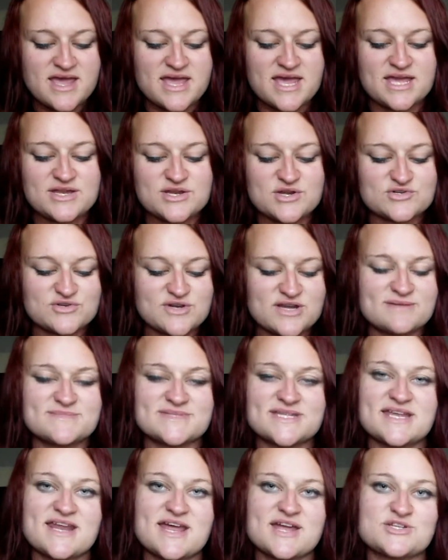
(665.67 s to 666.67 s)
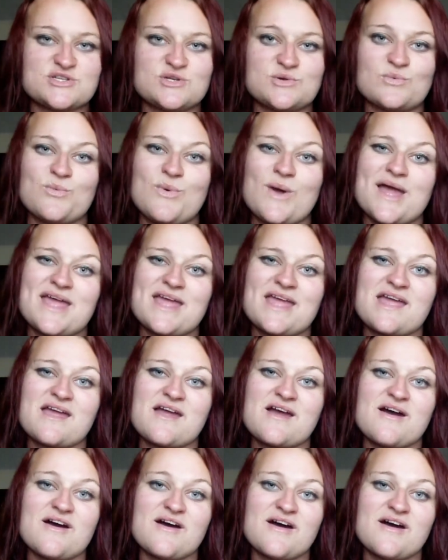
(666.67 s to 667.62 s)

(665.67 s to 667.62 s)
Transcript: In Your Dreams and As You Wake.